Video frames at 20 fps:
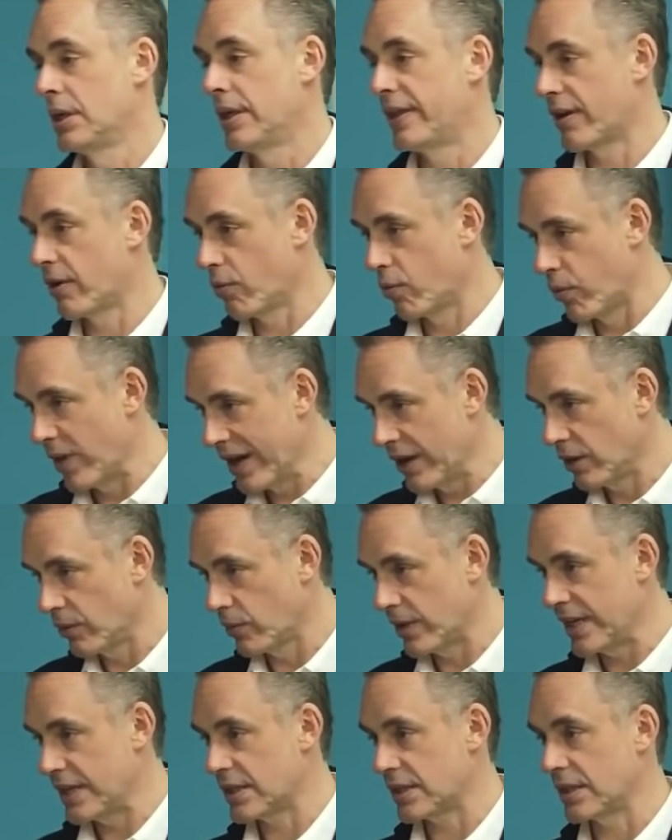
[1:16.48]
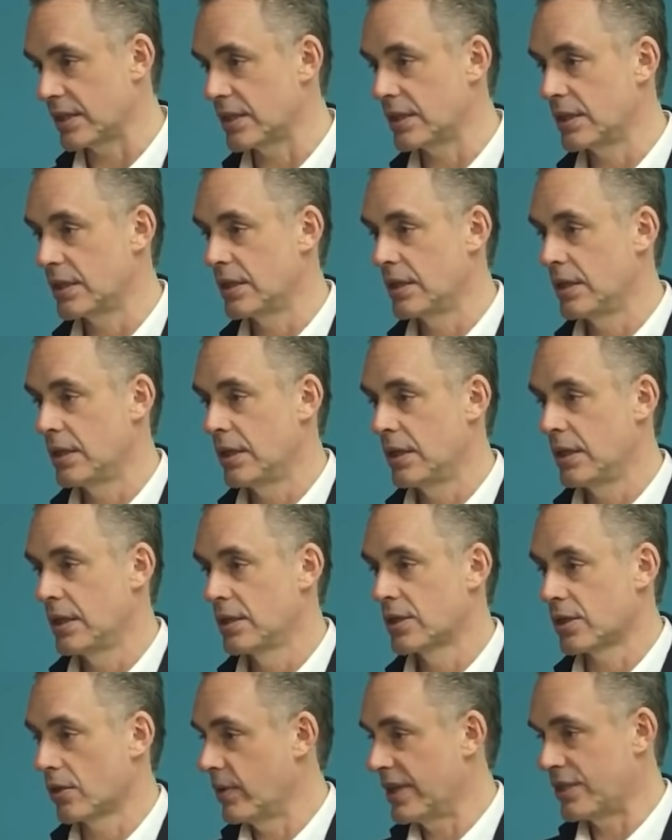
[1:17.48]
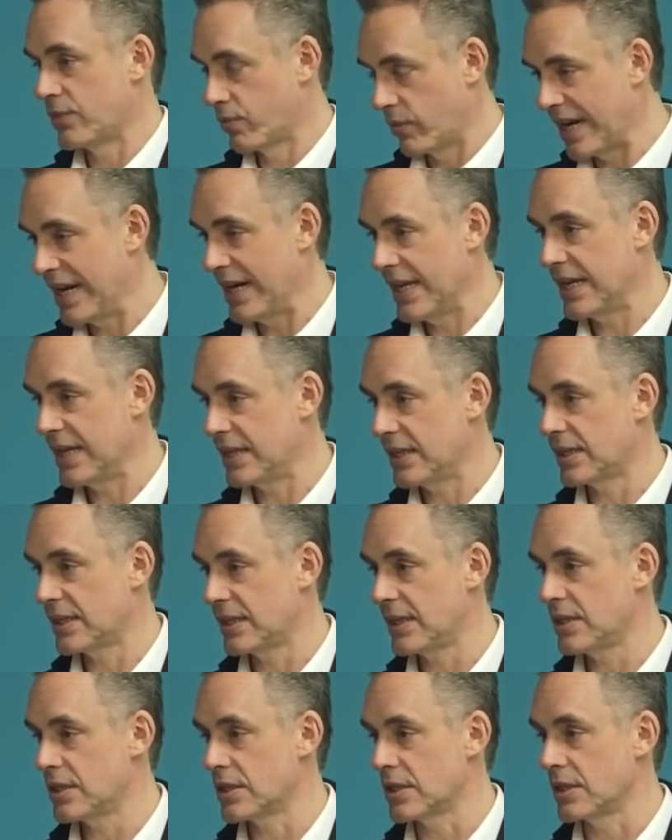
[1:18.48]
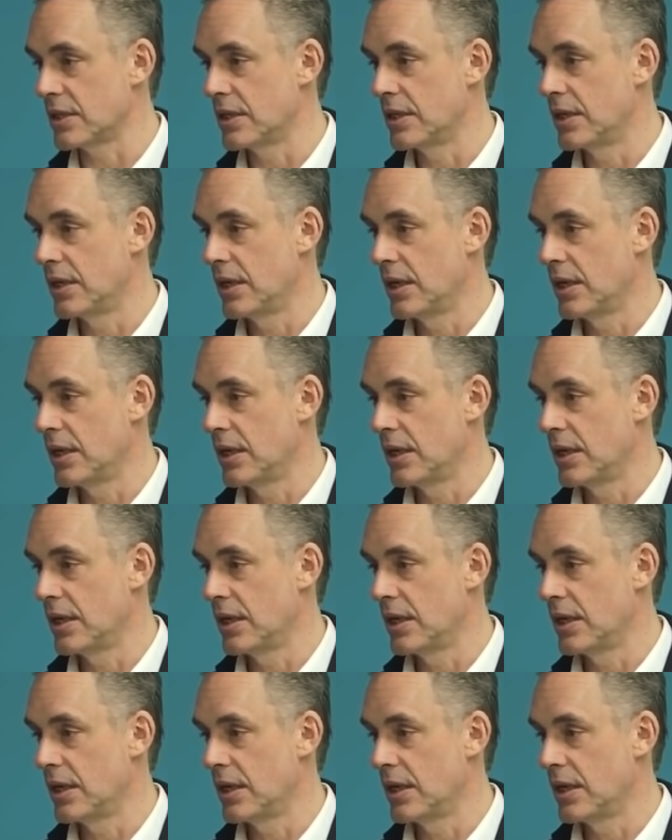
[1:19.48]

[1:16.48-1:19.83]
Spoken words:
They're real reasons. So it's really a decision.